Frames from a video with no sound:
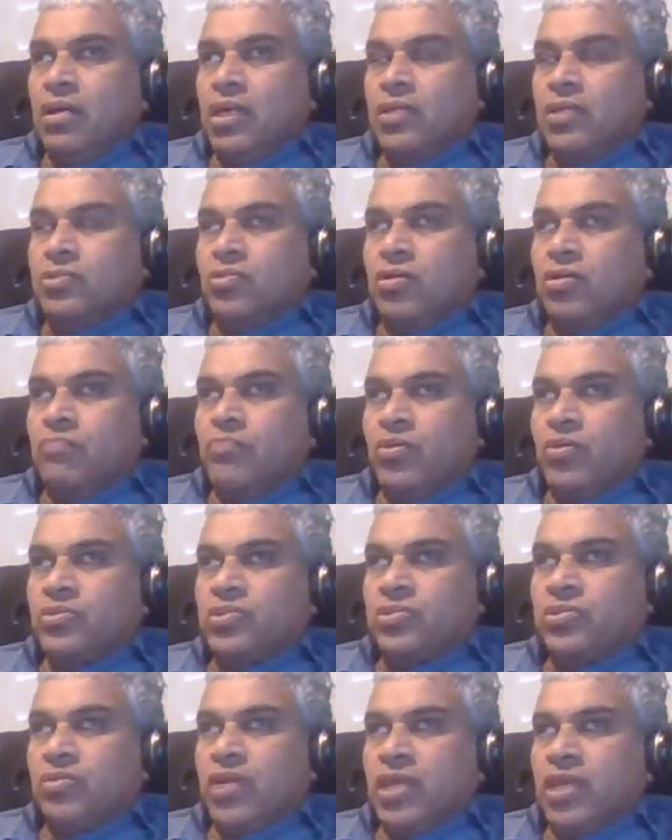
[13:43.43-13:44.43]
electron
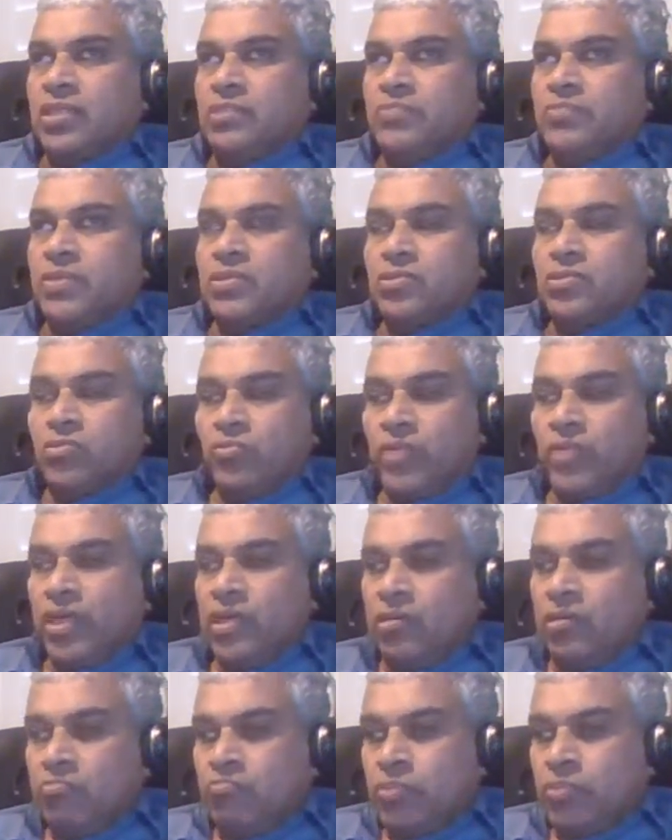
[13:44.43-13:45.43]
positron aspects. So when
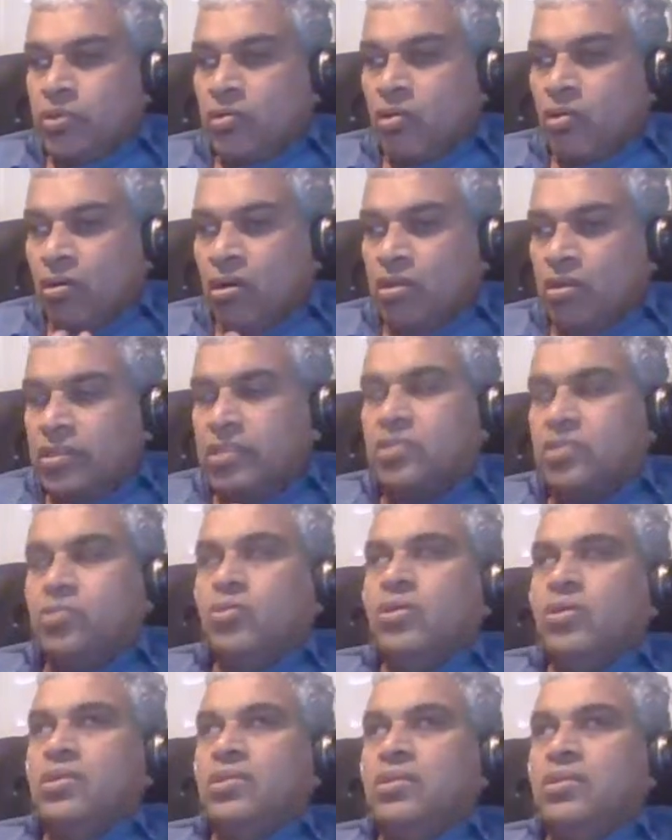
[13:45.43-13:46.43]
we put all this
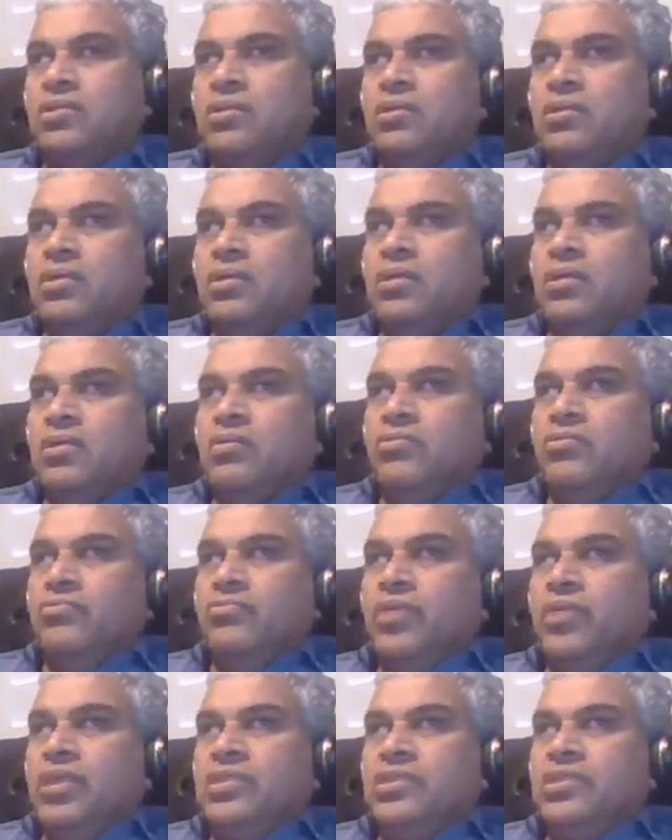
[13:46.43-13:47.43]
together,
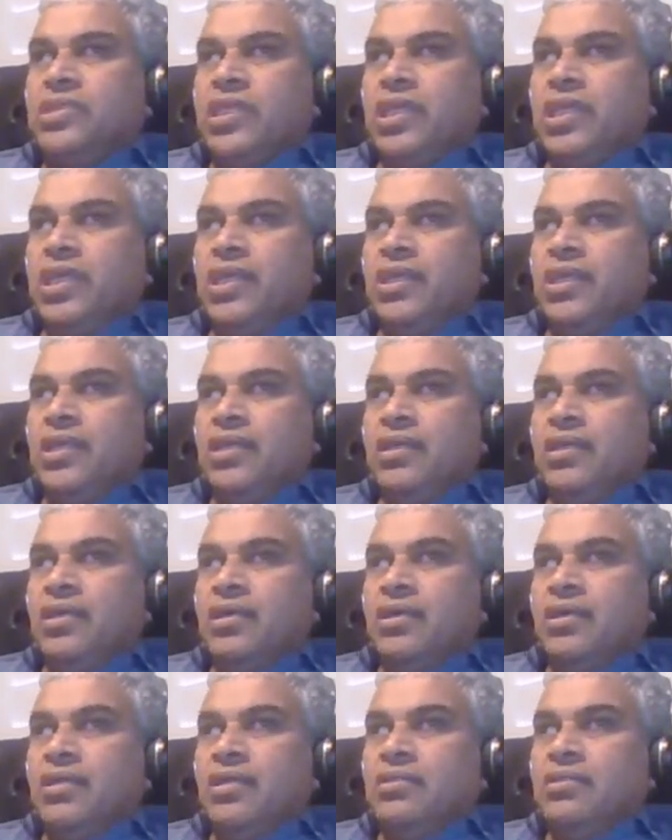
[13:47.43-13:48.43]
we'll see
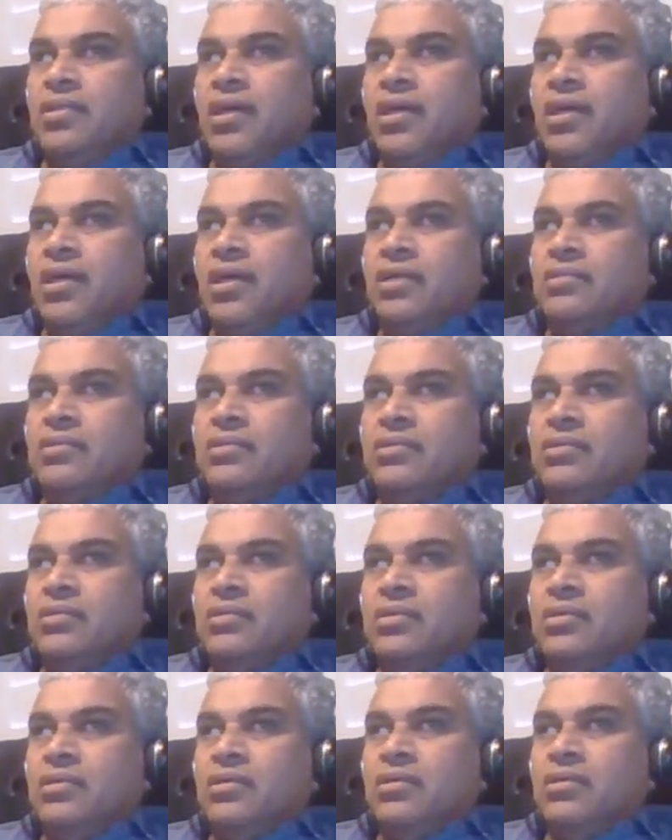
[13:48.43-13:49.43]
that
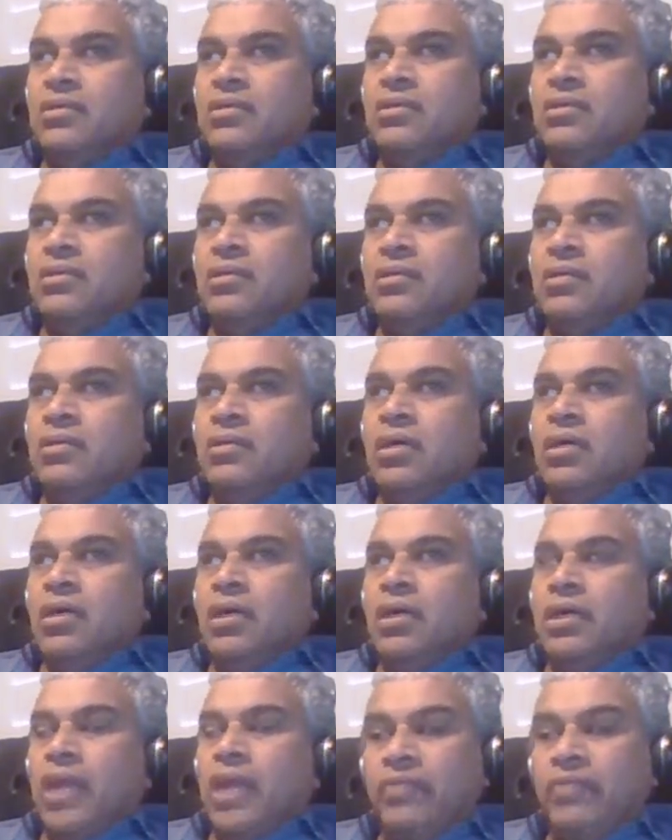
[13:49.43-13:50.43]

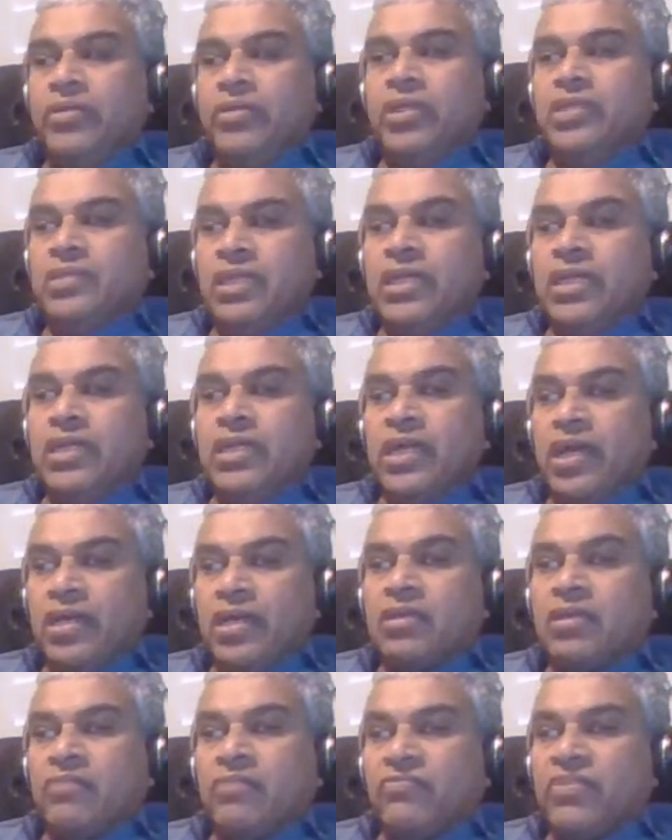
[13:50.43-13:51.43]
gravity is an
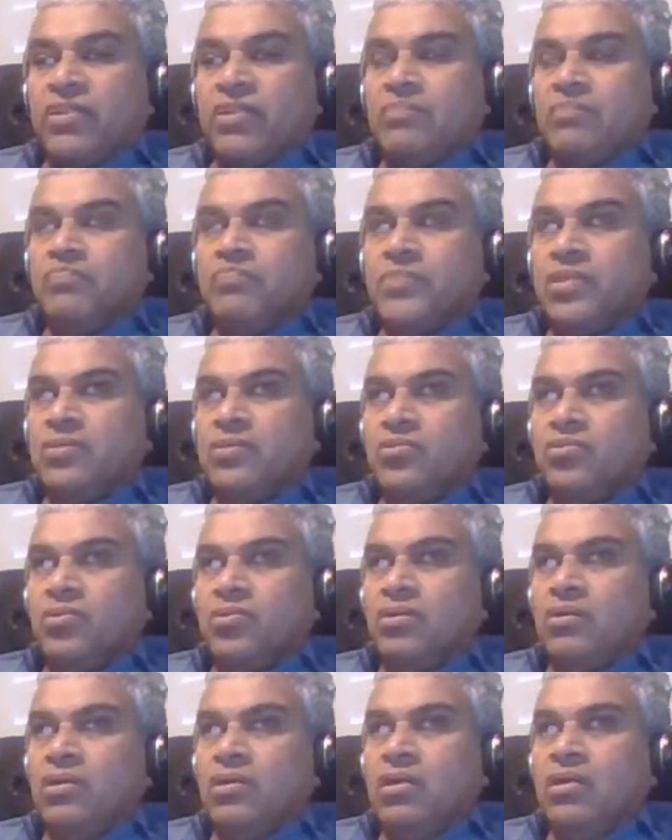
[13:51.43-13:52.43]
indirect effect.
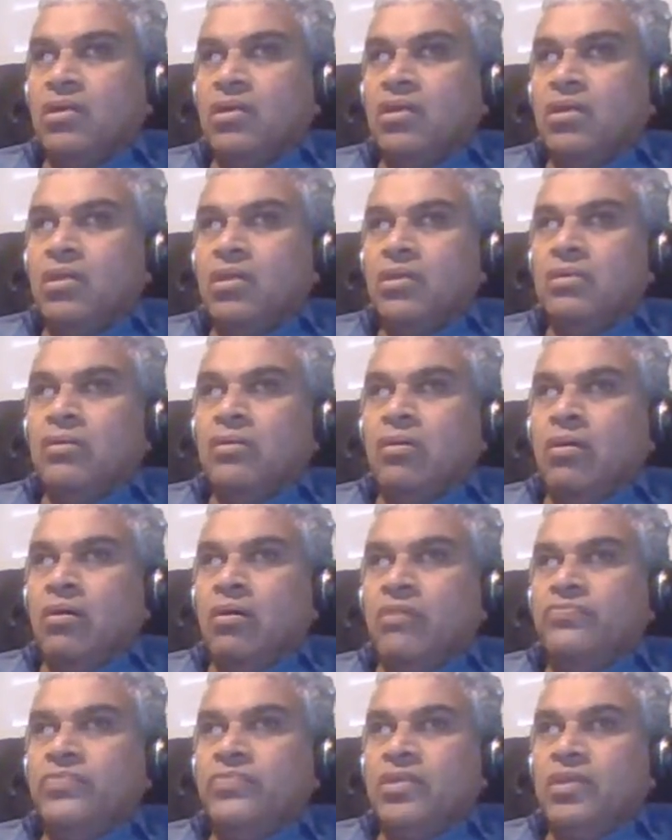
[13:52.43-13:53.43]
So
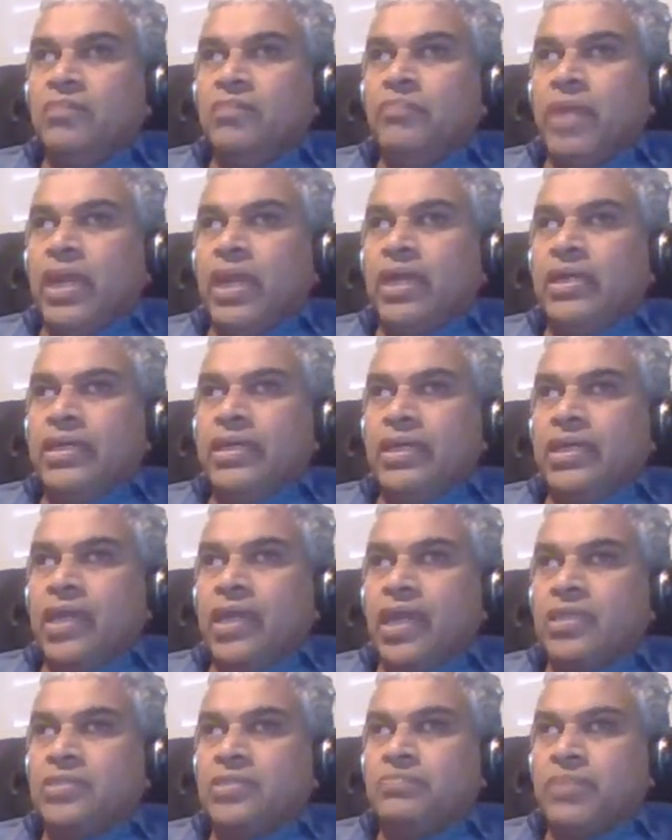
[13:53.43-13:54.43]
of the magnetic
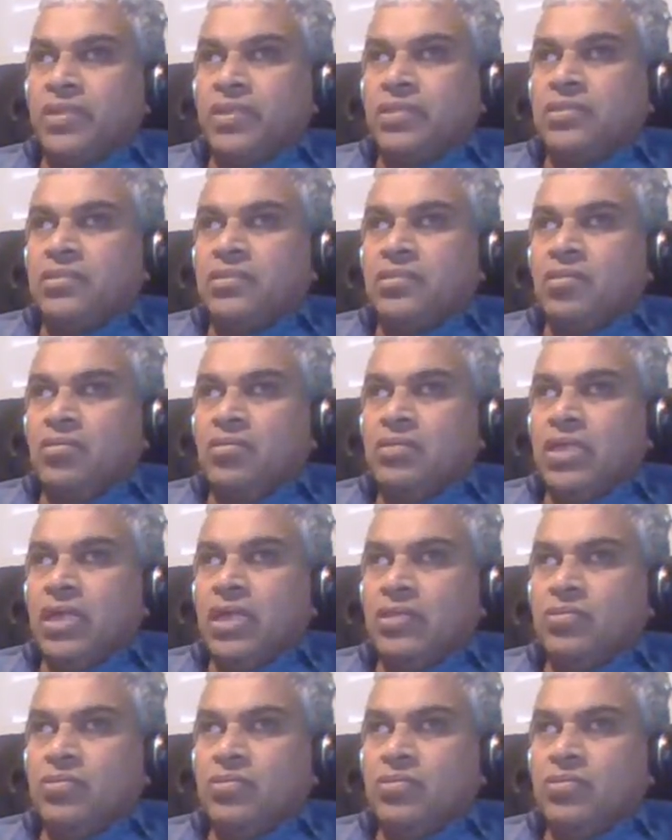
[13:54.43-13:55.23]
aspects, the